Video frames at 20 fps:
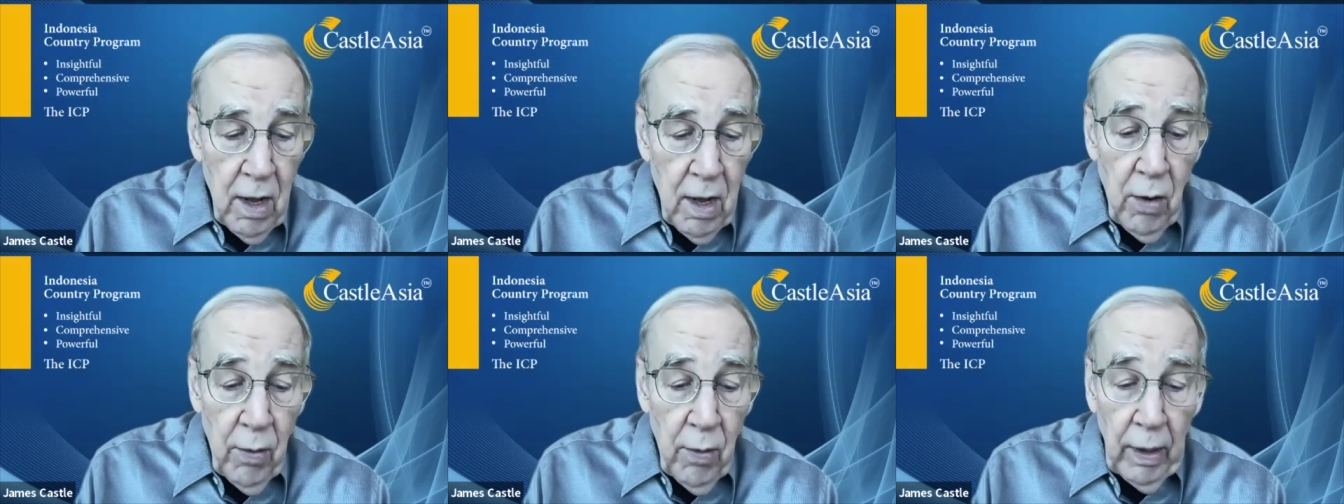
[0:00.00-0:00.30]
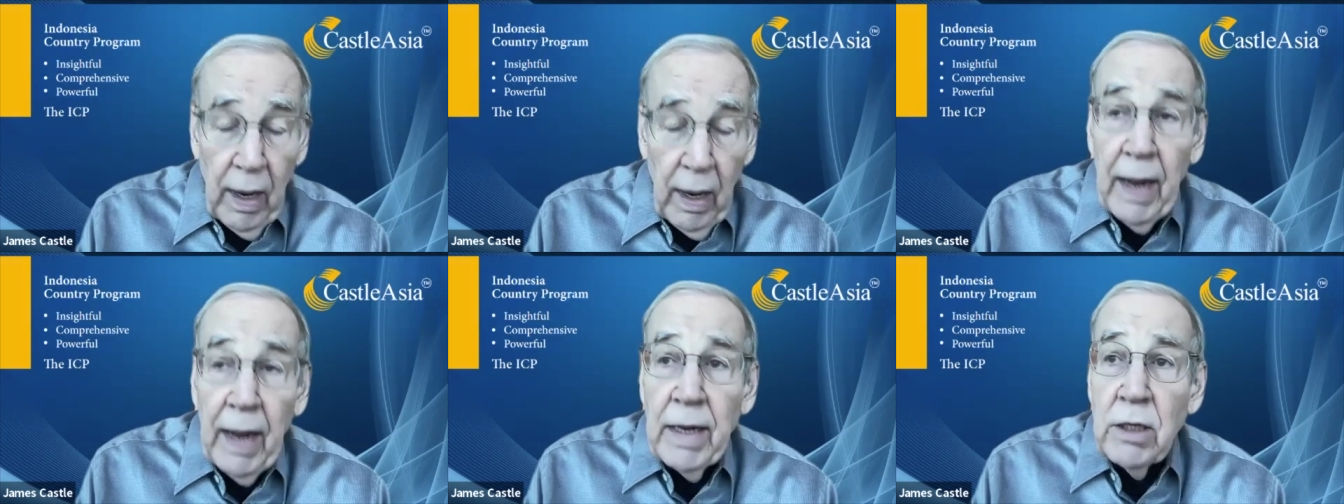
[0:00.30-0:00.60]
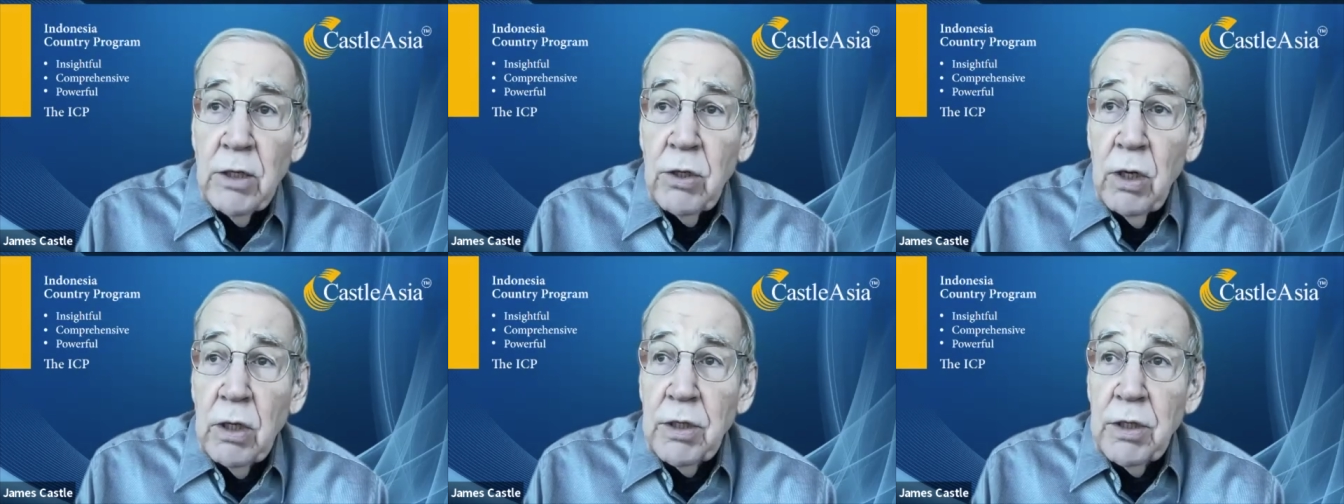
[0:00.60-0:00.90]

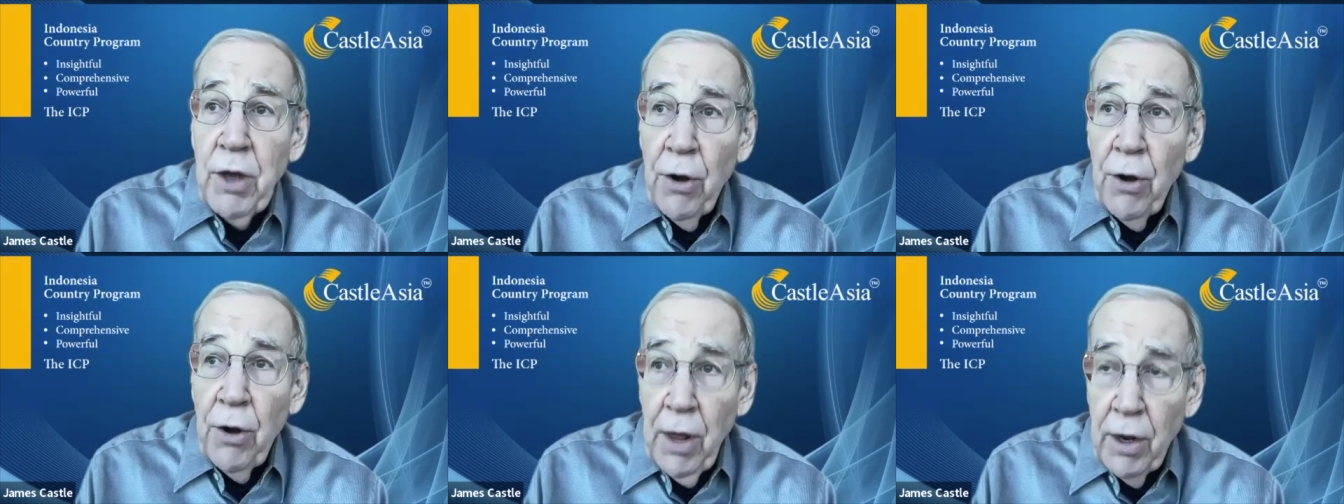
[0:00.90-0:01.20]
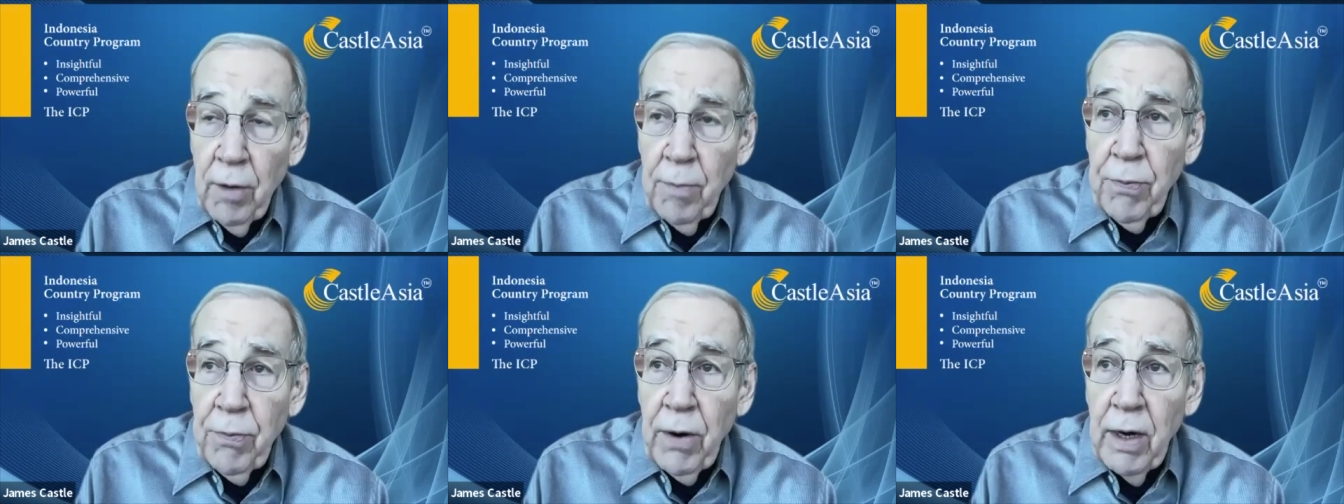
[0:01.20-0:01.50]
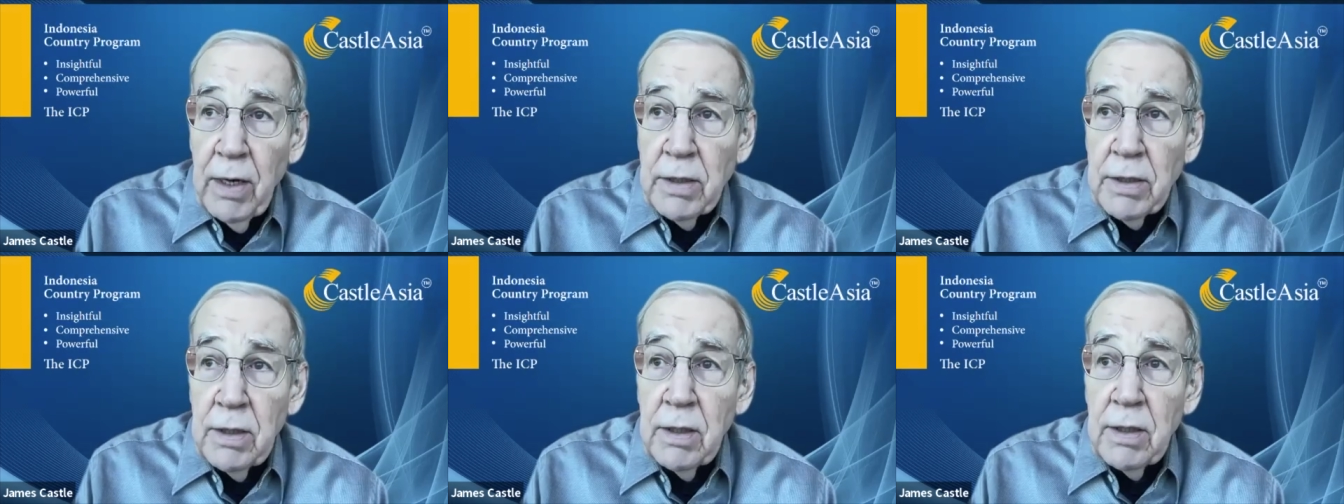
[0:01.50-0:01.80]
reliance on state or
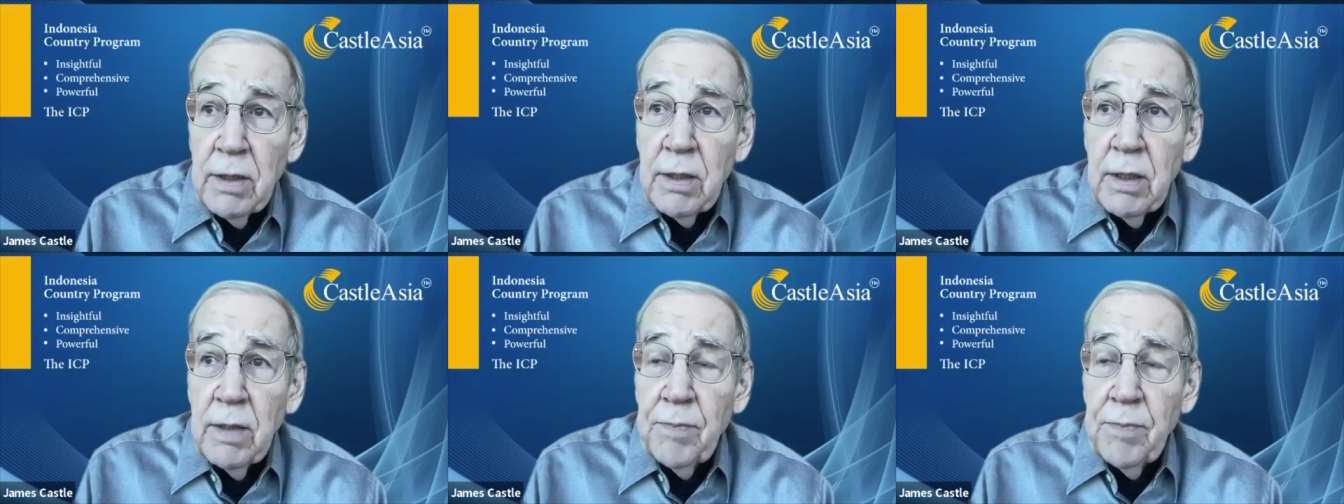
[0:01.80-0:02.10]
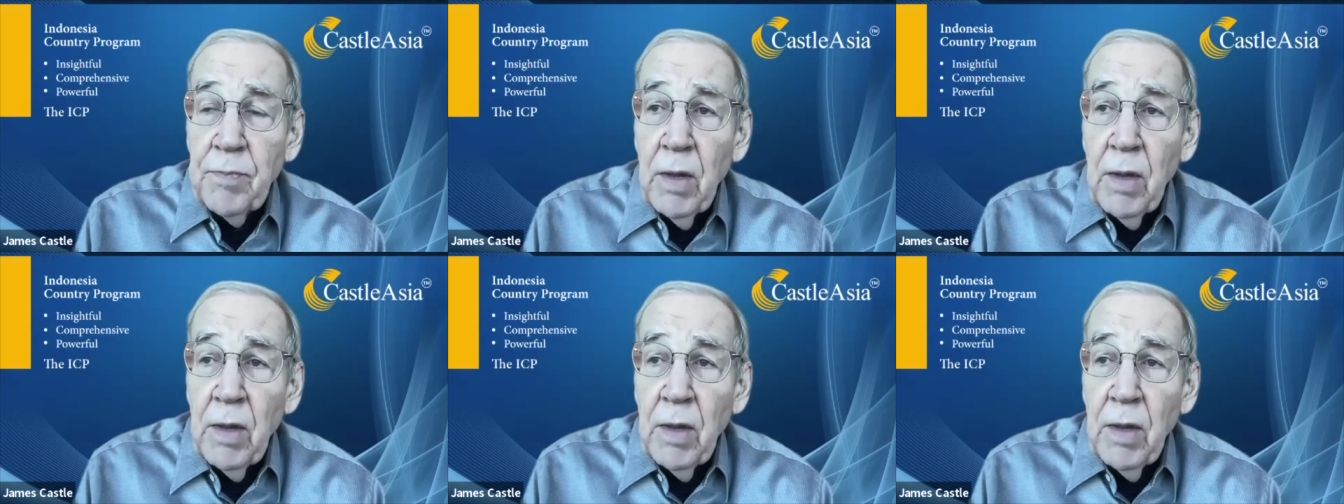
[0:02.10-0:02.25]
enterprises,